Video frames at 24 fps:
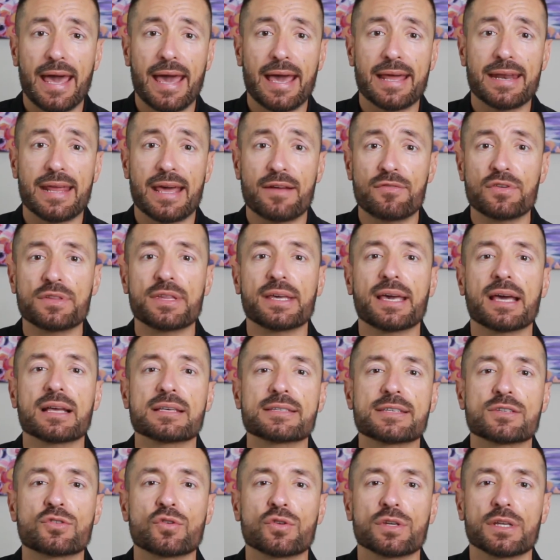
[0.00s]
and everything
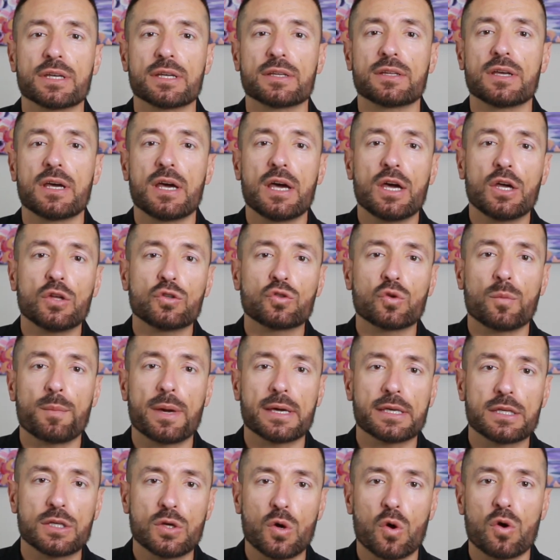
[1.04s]
else that you need to
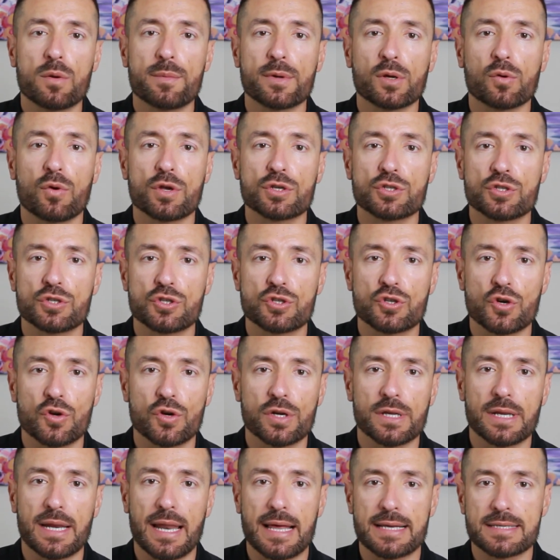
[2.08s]
make your immigration
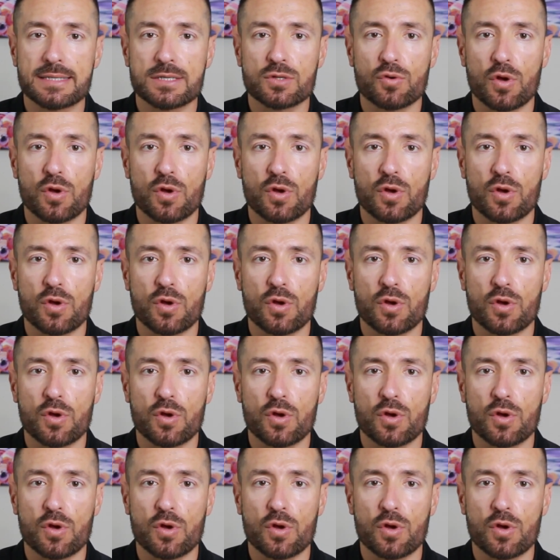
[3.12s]
journey less